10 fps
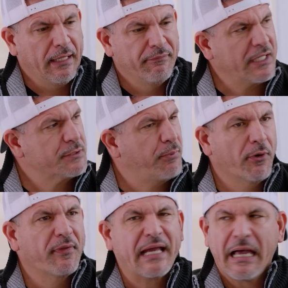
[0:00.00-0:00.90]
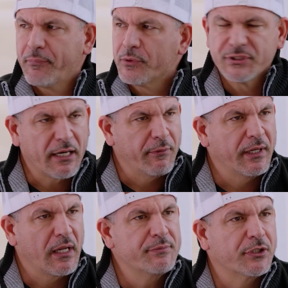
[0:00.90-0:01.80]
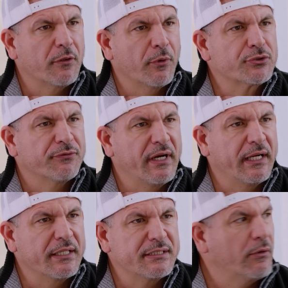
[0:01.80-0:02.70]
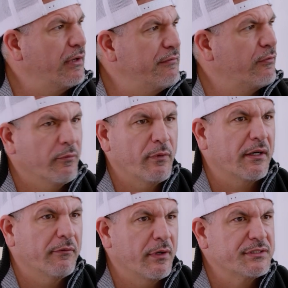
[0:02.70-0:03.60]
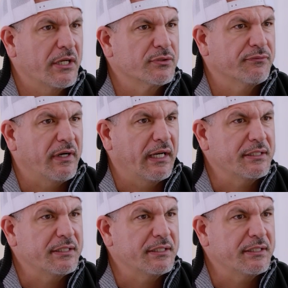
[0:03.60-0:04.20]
That's part of the capital stack when it comes to commercial financing or even residential financing.